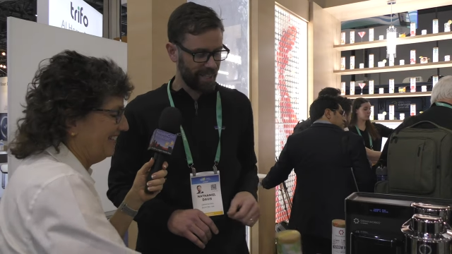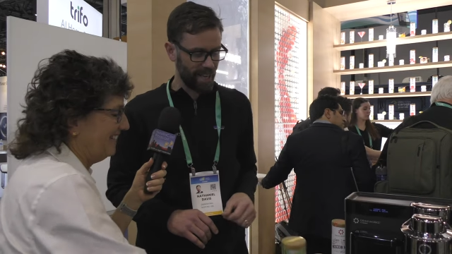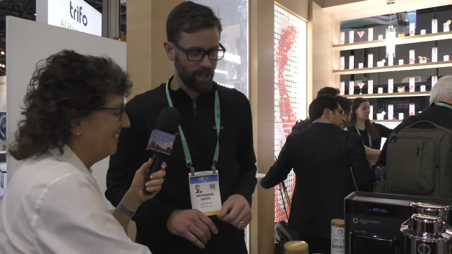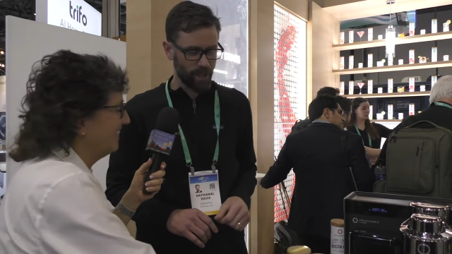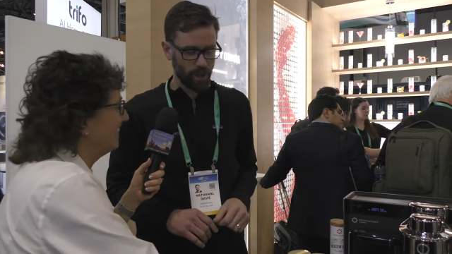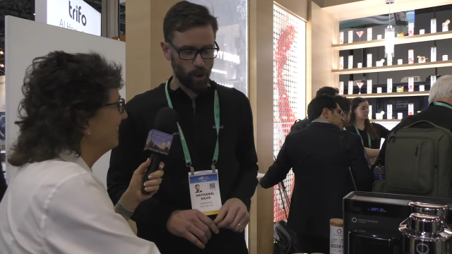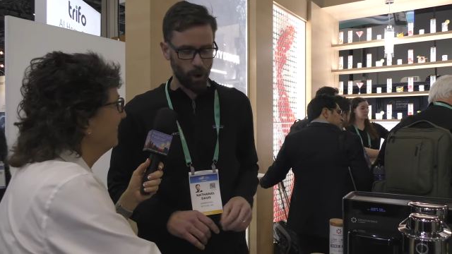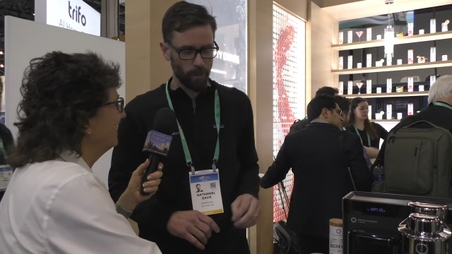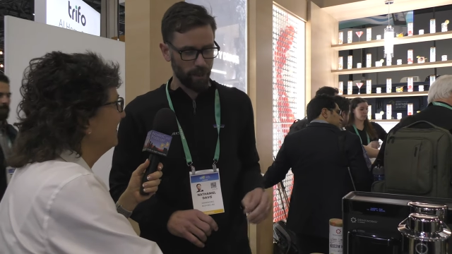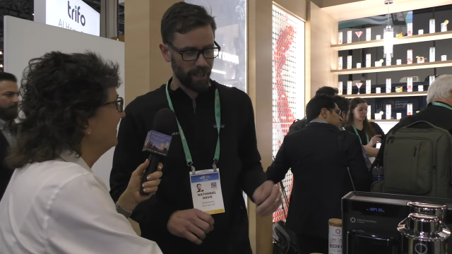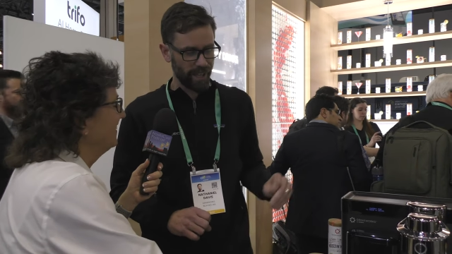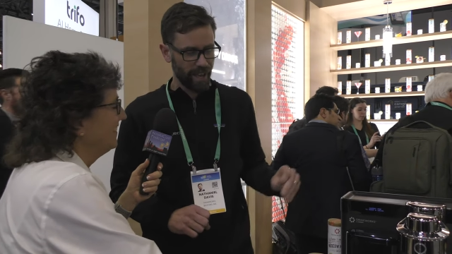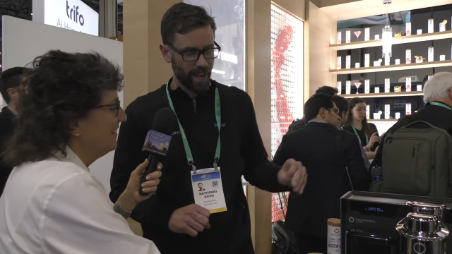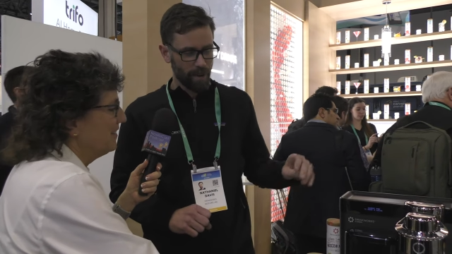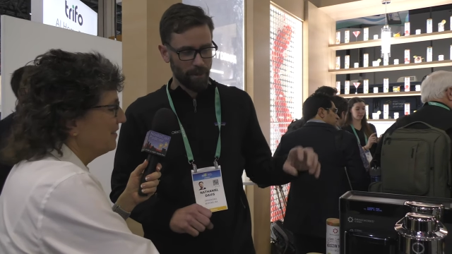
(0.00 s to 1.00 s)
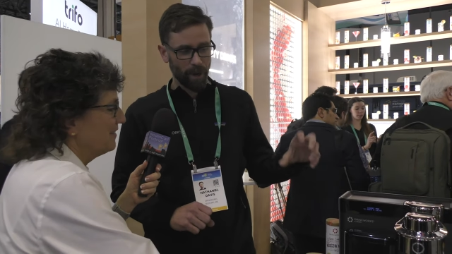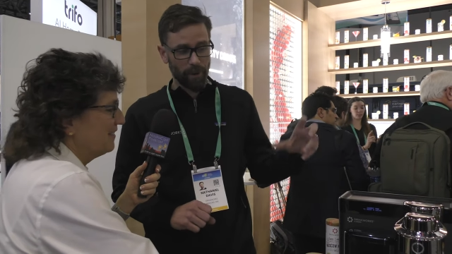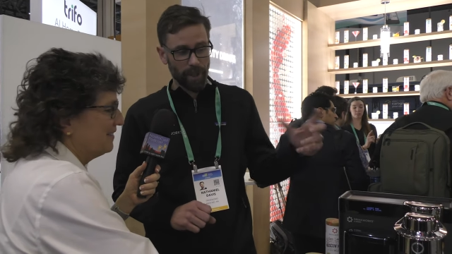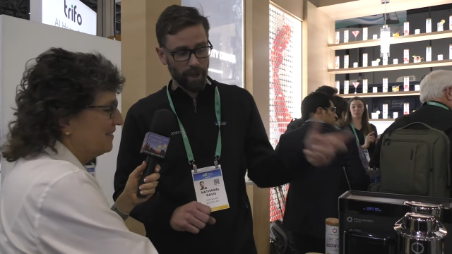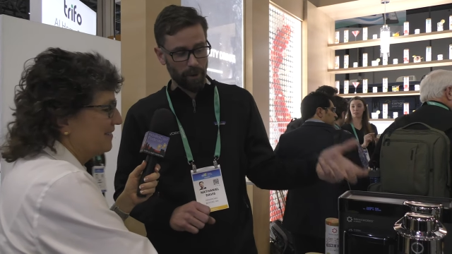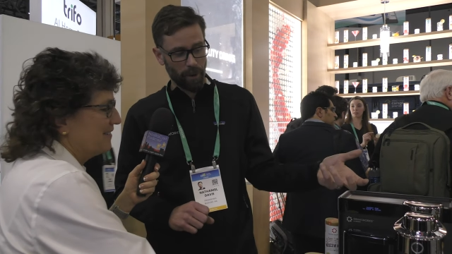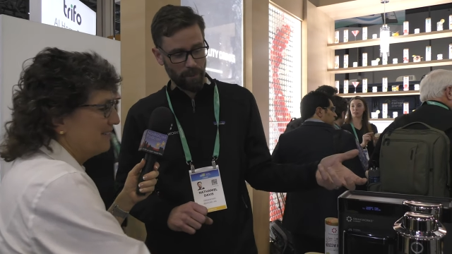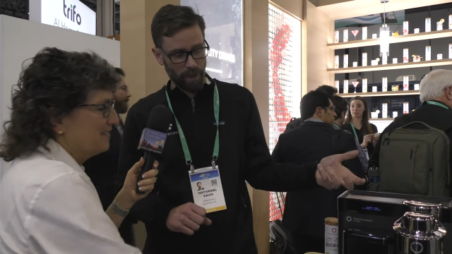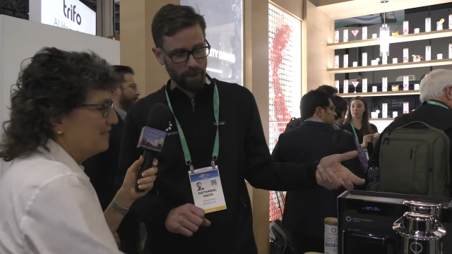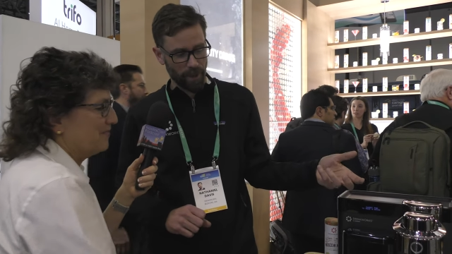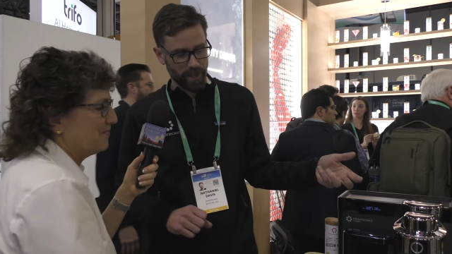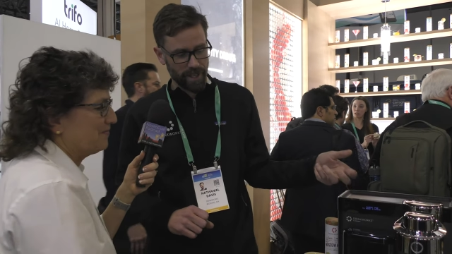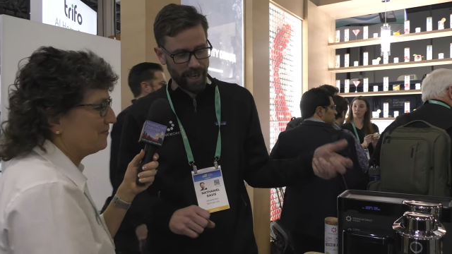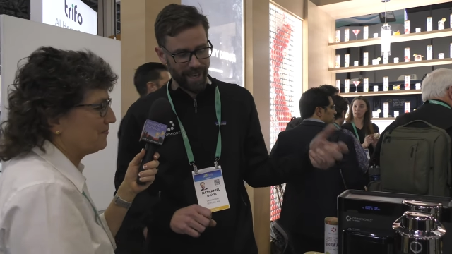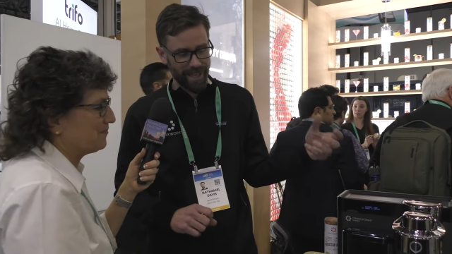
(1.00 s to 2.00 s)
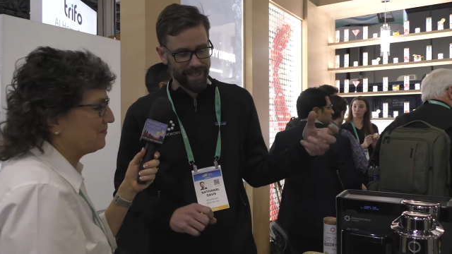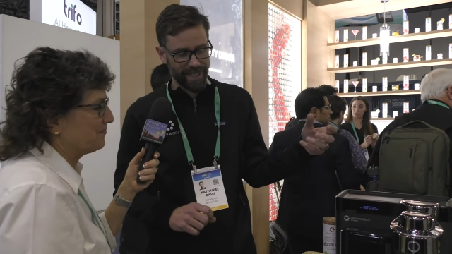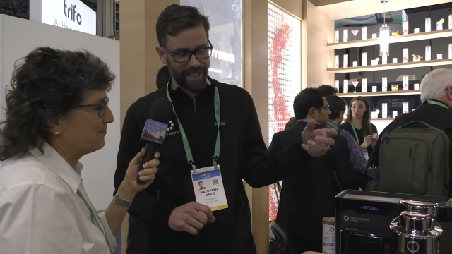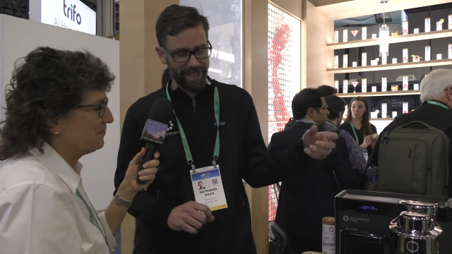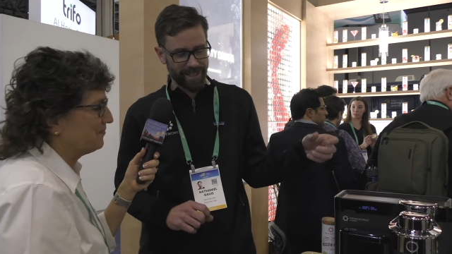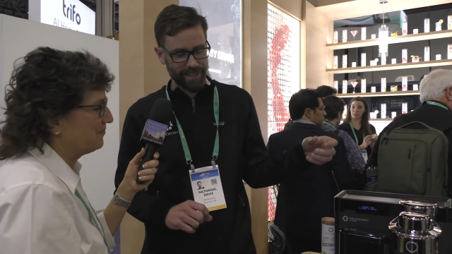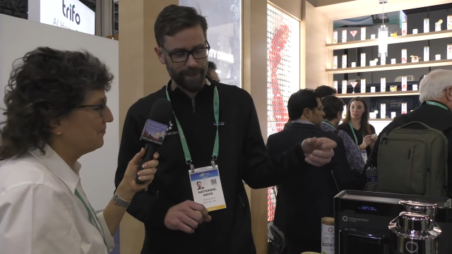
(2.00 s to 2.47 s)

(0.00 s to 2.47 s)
Speaker 1: kitchen normally. But really, what people are saying is it's